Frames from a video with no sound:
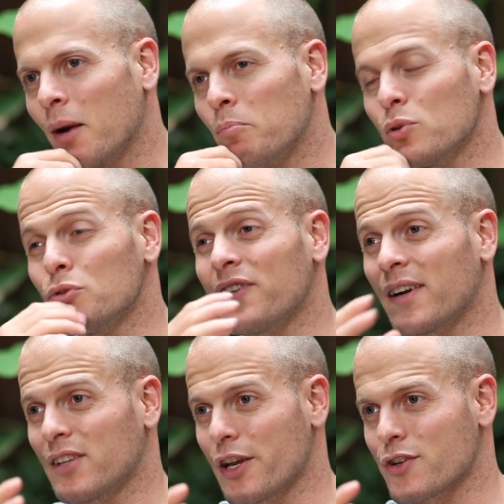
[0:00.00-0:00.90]
Blue
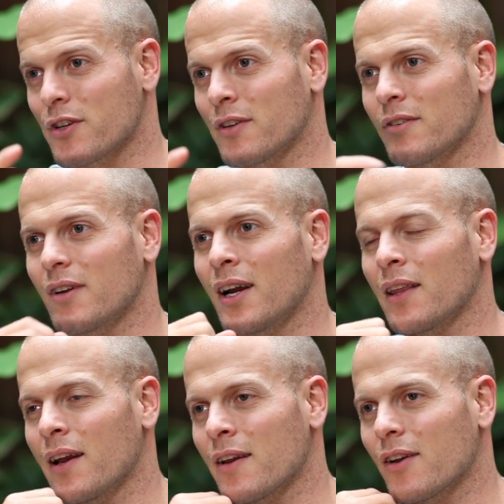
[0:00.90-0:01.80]
Foundation I
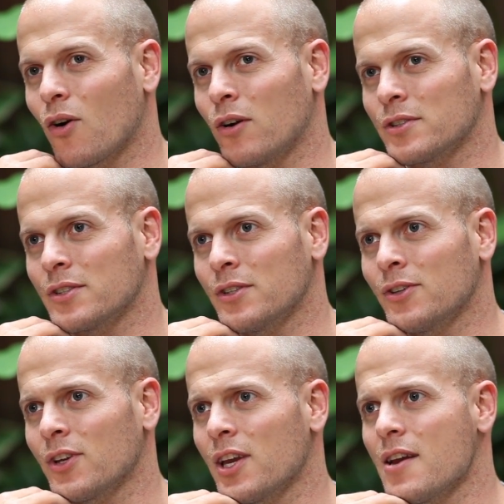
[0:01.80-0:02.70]
like
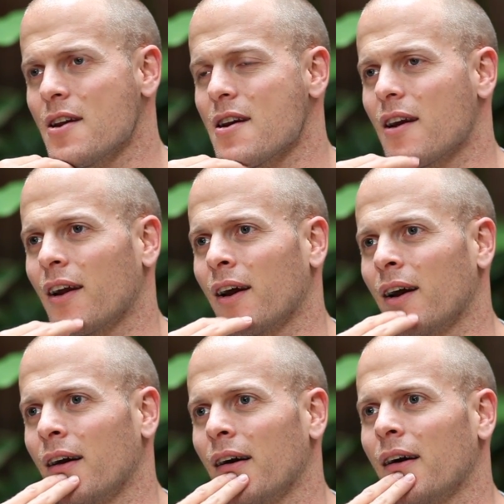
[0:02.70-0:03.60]
also.
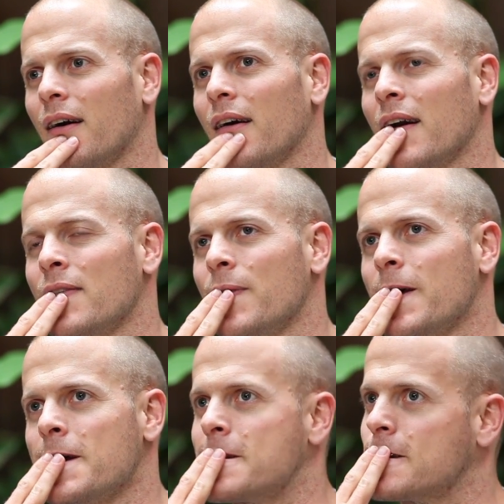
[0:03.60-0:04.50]
And
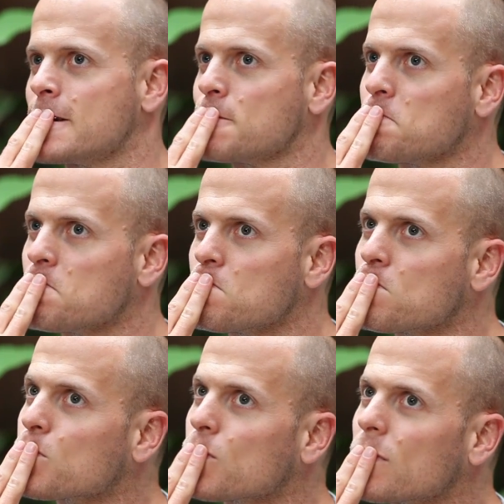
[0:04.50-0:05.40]
then
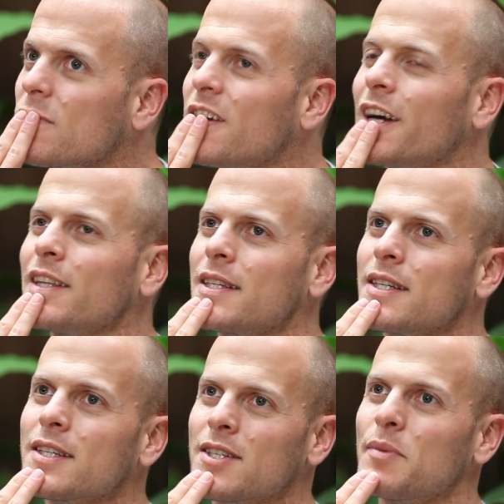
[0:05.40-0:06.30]
I
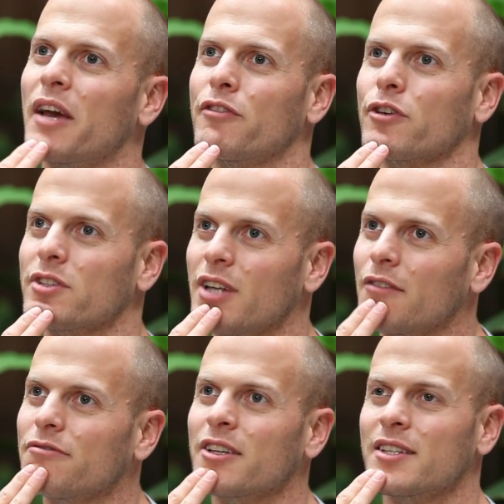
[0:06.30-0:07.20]
listened to some heavier
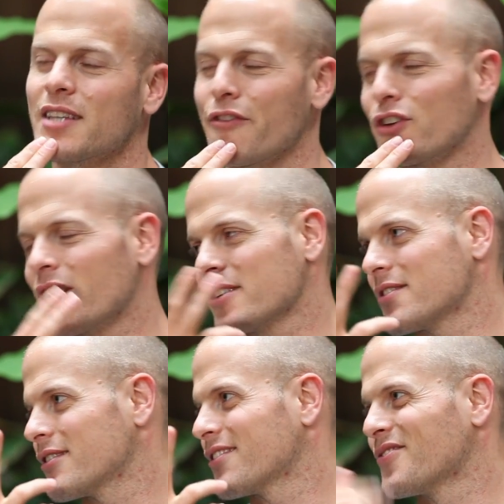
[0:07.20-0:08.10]
stuff like
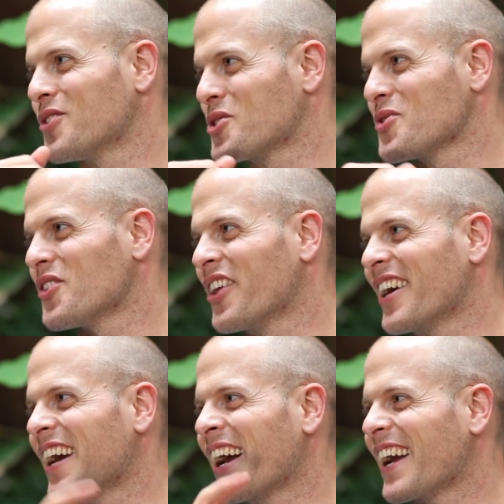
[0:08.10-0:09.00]
Sevendust, which
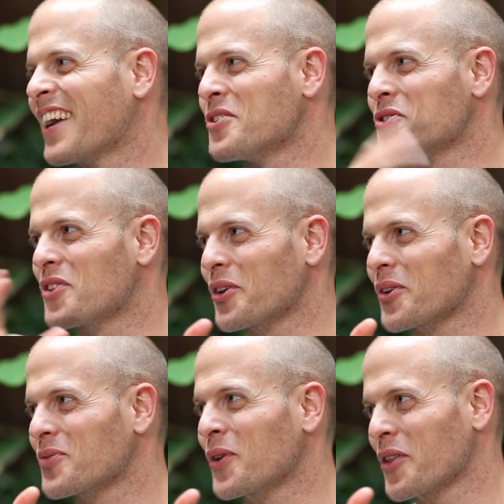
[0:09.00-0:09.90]
I used
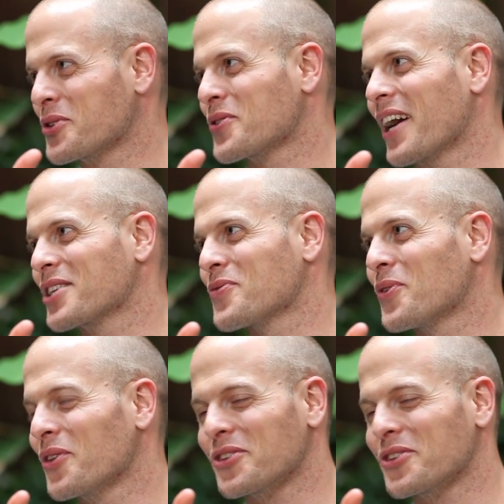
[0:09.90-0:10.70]
one of their tracks for the